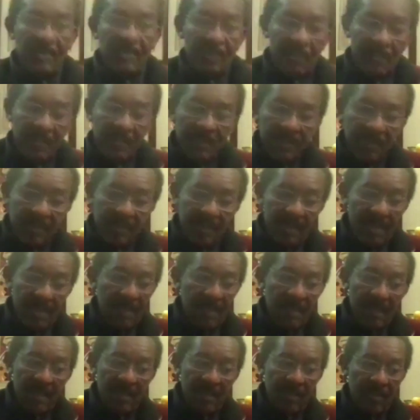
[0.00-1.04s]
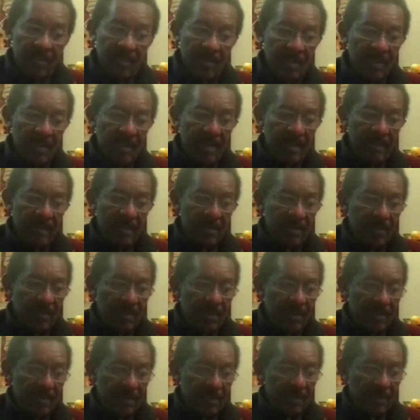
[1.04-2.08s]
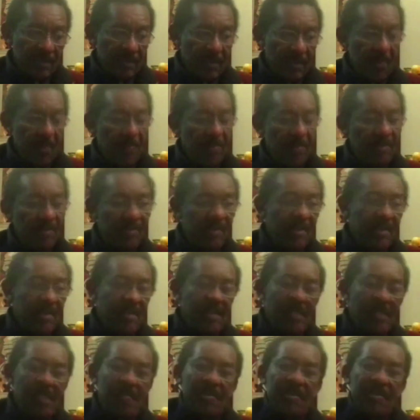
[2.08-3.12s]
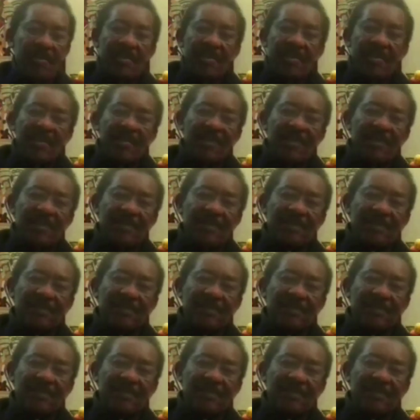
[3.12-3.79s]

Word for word: there to, to him and took the lantern with him, opened it to us and put it inside.